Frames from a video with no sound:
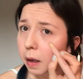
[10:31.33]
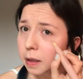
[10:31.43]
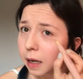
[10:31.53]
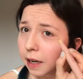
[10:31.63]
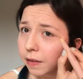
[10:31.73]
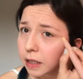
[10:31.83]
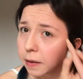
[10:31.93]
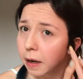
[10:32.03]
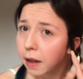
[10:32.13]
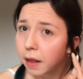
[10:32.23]
Is that even
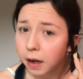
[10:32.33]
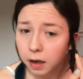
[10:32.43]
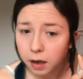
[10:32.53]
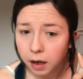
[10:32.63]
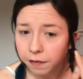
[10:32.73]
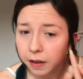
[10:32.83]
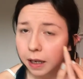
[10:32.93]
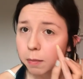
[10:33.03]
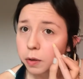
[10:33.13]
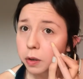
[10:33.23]
doing anything? I feel
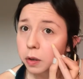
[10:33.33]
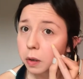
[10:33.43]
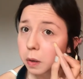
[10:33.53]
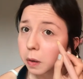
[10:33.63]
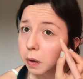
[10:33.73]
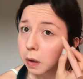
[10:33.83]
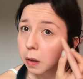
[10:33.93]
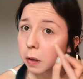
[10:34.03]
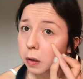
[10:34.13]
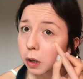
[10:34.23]
like I'm just
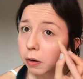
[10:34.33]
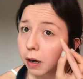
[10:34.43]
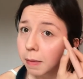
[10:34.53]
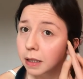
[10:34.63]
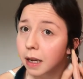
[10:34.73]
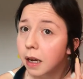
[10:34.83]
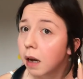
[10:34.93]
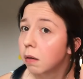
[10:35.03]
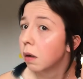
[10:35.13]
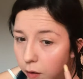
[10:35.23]
colouring in my skin
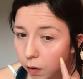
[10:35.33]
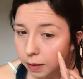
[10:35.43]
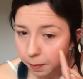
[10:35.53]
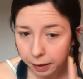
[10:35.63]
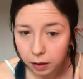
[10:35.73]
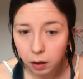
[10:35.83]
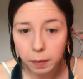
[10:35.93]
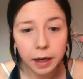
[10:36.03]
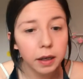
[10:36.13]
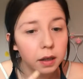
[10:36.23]
now. Oh, that's a bit
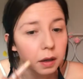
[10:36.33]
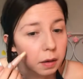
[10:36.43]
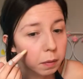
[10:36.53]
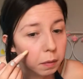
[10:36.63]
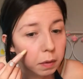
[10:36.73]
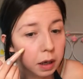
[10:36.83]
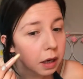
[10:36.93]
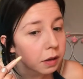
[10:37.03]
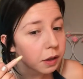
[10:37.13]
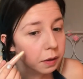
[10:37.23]
glowy.
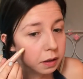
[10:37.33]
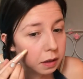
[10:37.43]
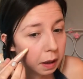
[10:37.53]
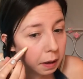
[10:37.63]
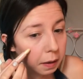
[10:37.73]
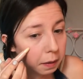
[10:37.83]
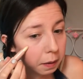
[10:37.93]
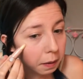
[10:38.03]
And I'll do this side.